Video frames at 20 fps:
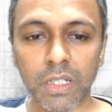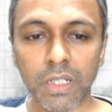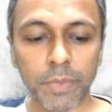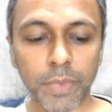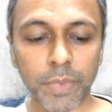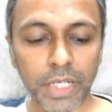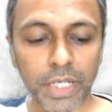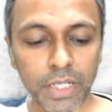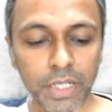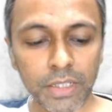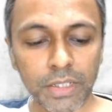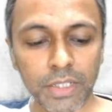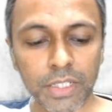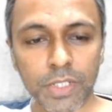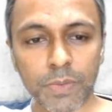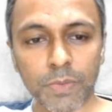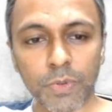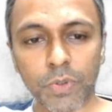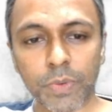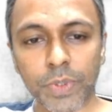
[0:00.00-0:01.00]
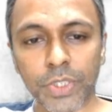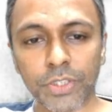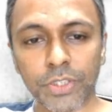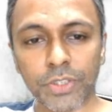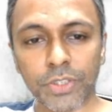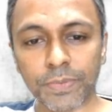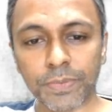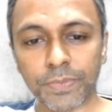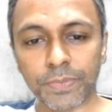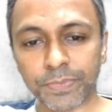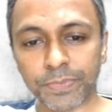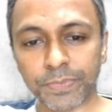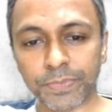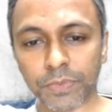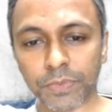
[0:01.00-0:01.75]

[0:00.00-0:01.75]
Let me take this question.